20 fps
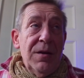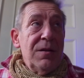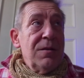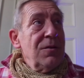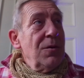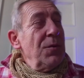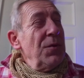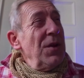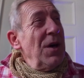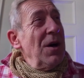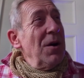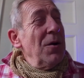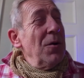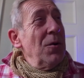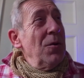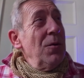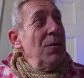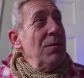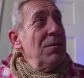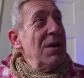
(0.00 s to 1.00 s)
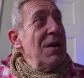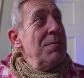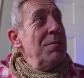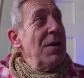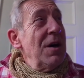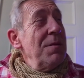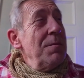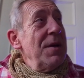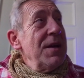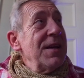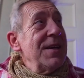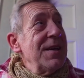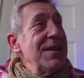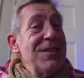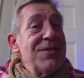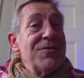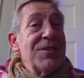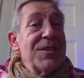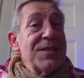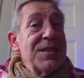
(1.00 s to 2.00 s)
Although it might make an
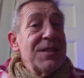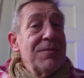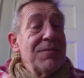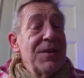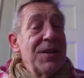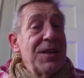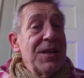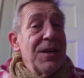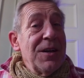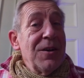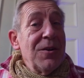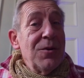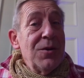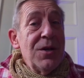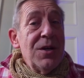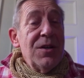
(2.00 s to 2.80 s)
interesting video